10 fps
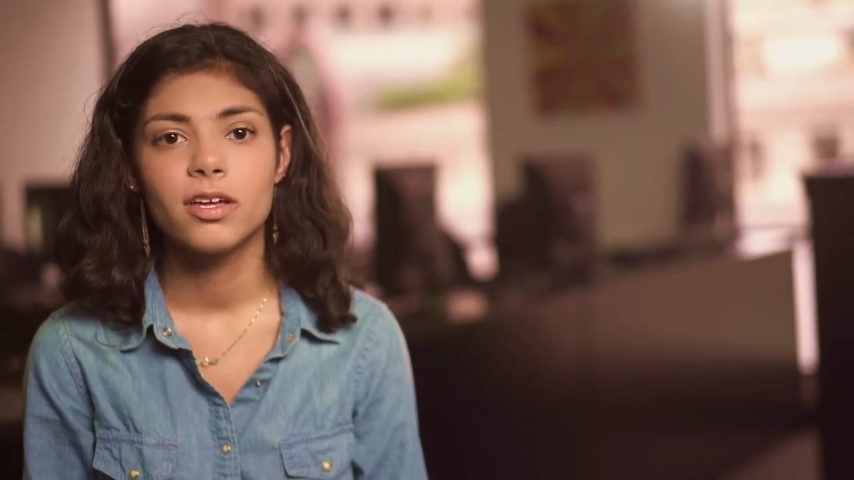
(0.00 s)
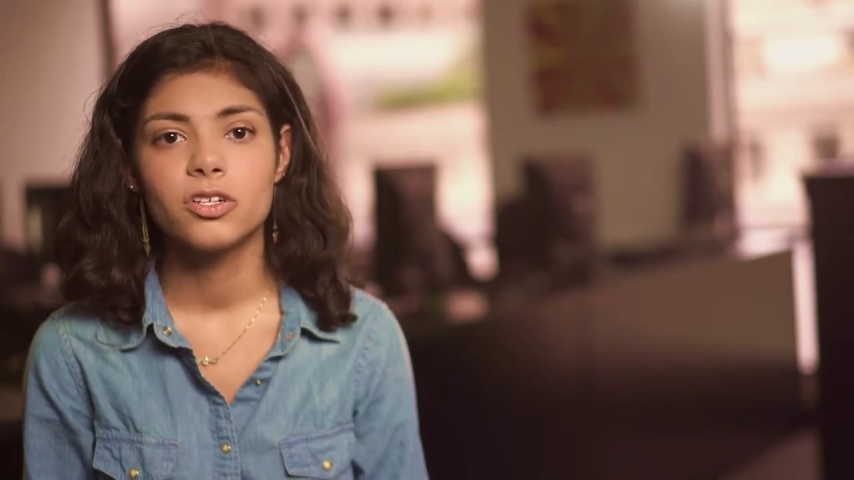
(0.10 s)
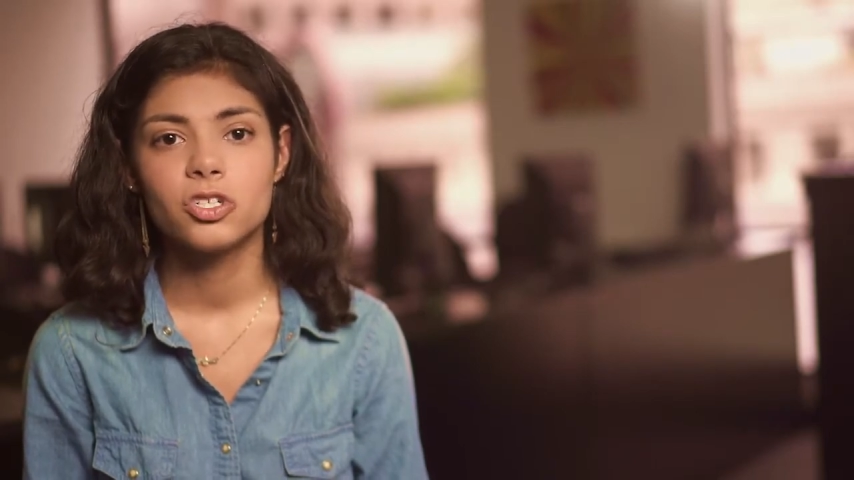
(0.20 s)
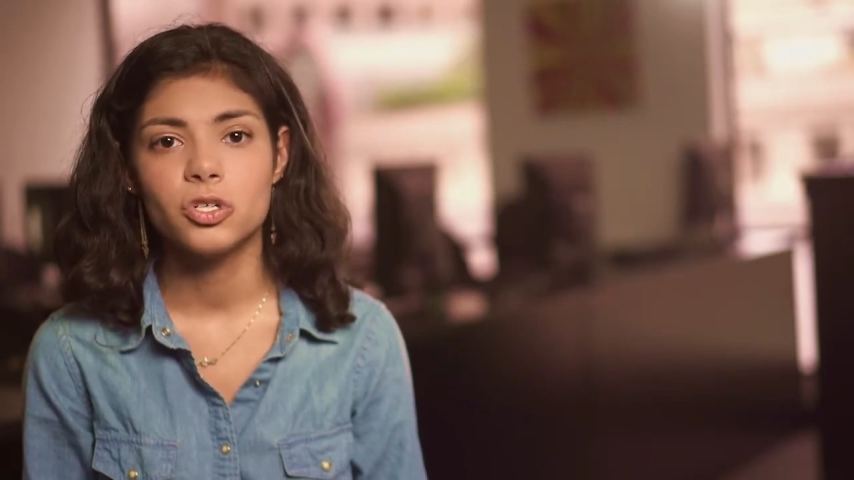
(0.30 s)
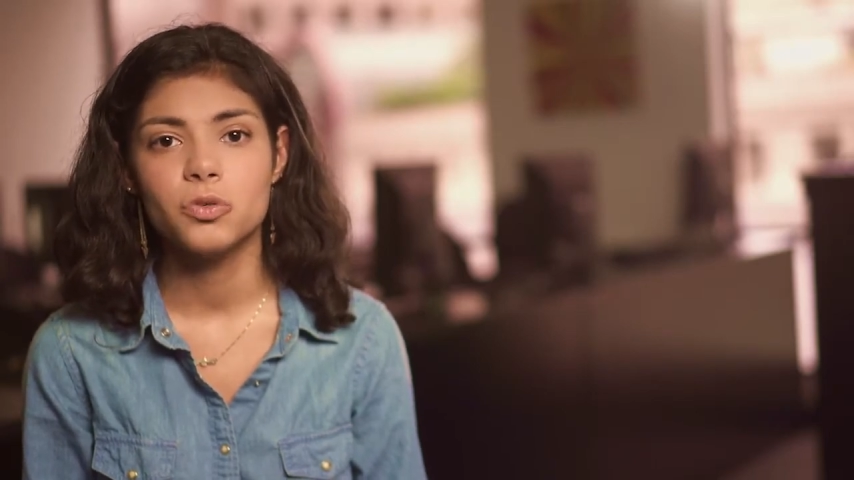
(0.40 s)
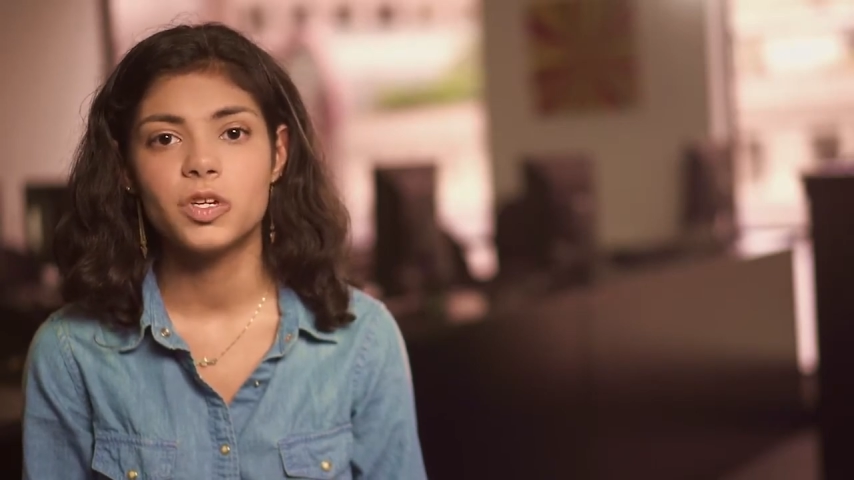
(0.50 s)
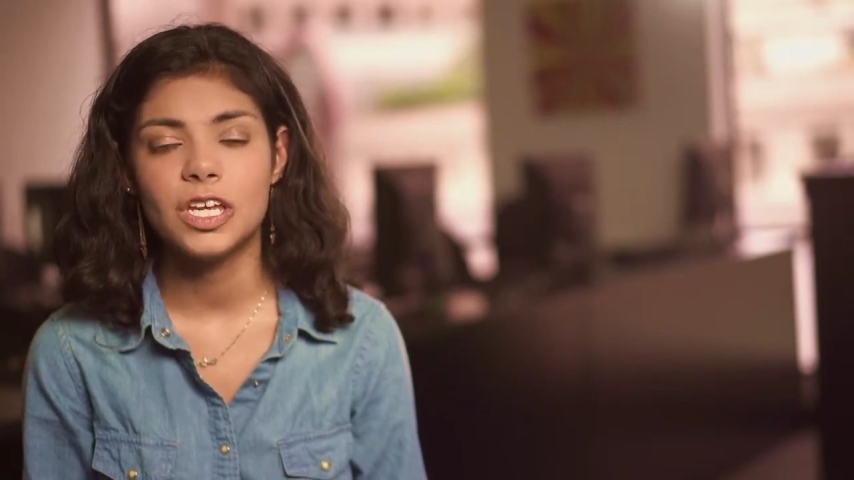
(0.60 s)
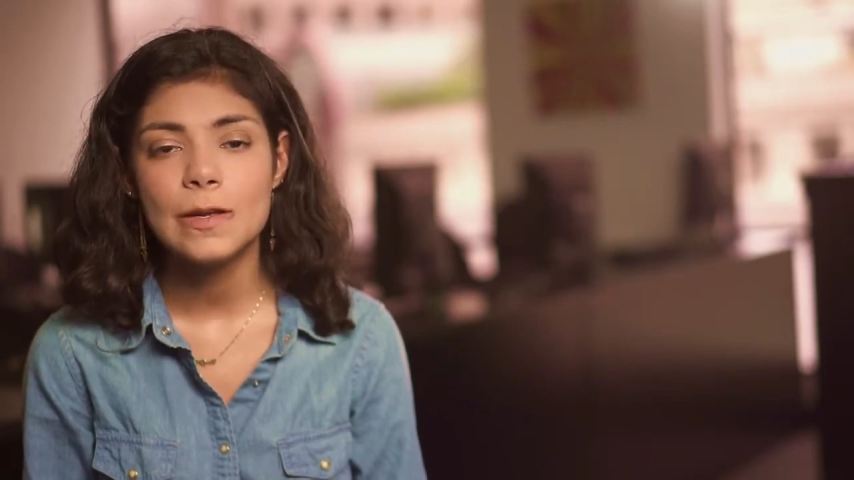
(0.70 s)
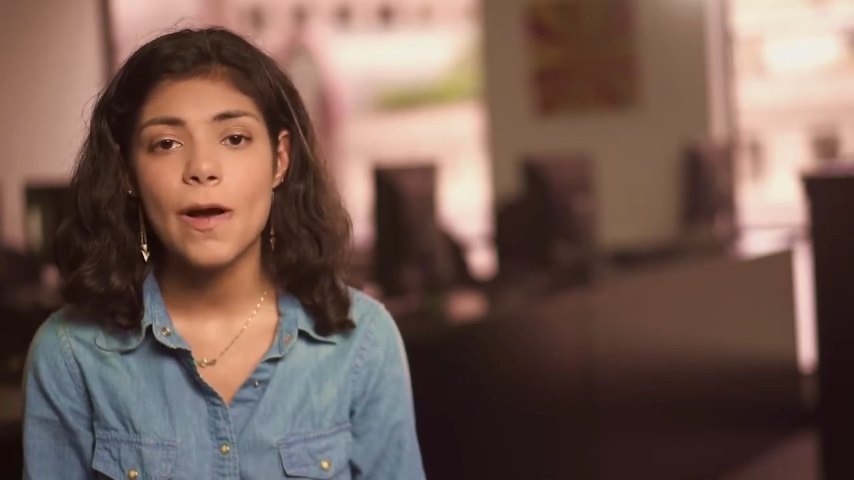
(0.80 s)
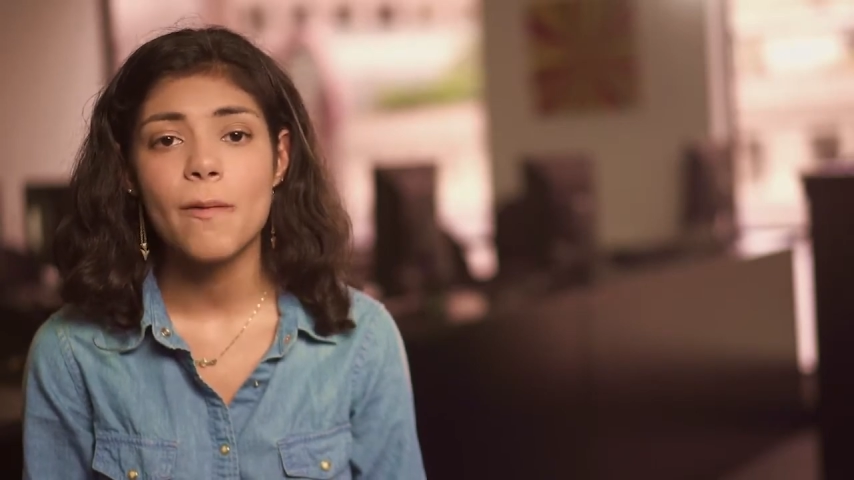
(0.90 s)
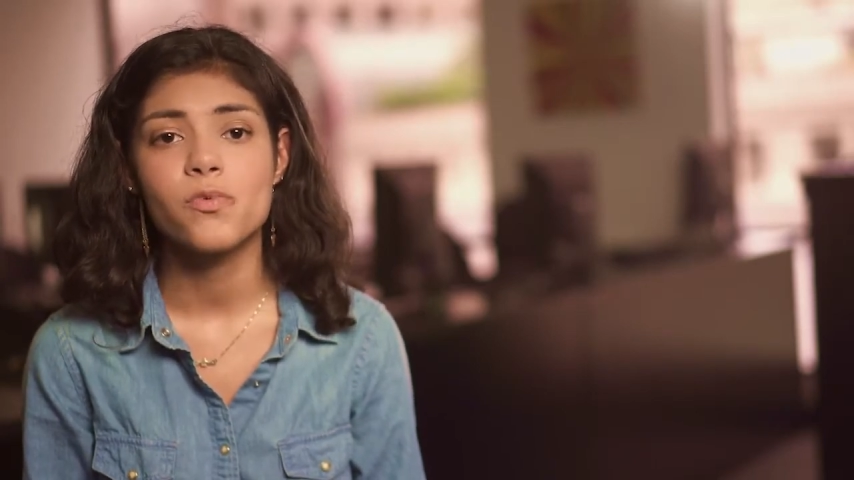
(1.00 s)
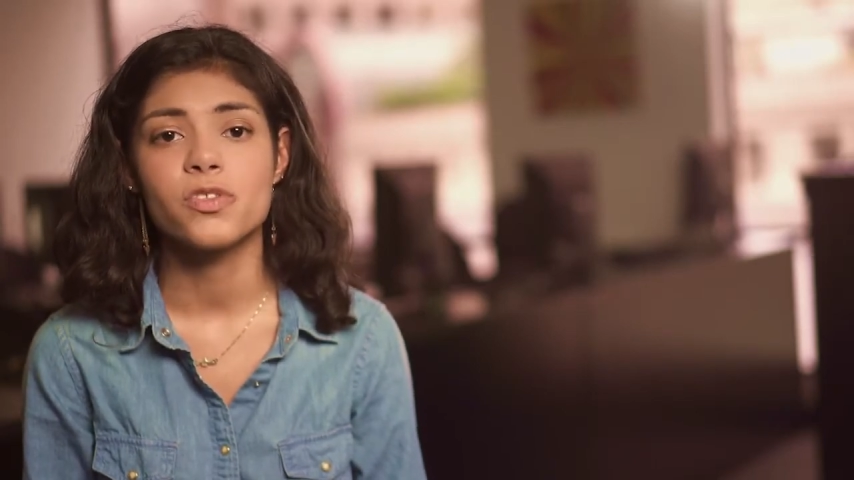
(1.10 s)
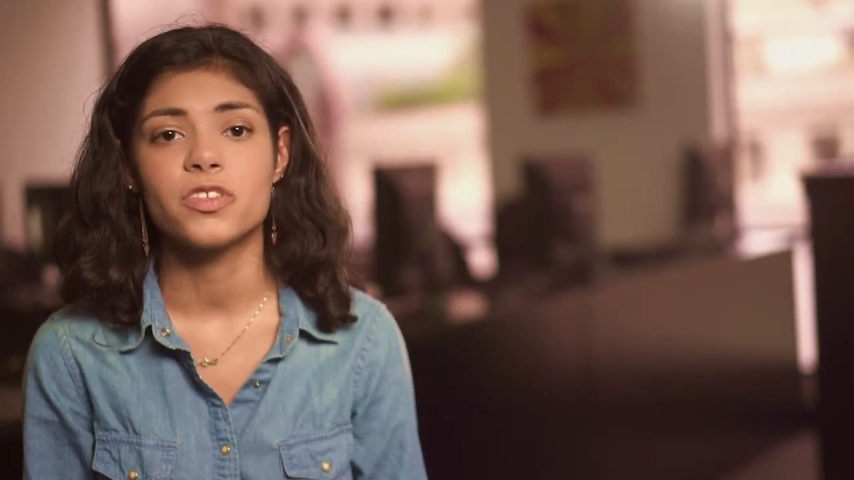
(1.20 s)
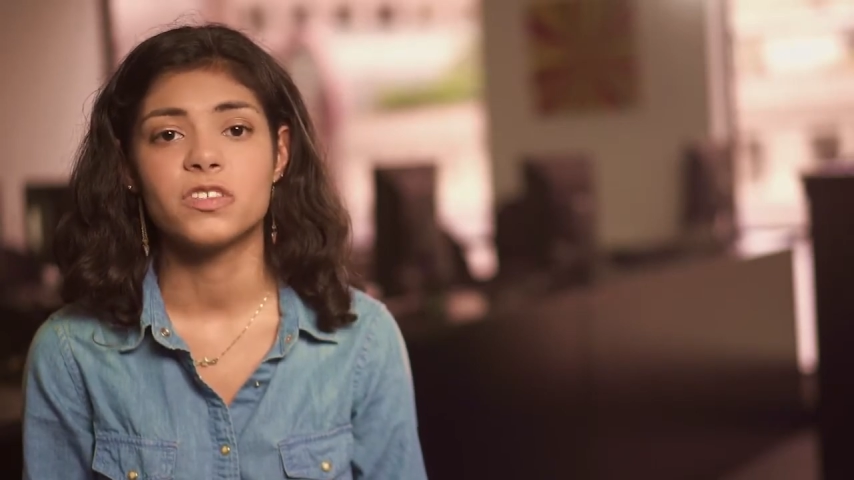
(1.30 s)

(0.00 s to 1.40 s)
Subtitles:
to keep up with the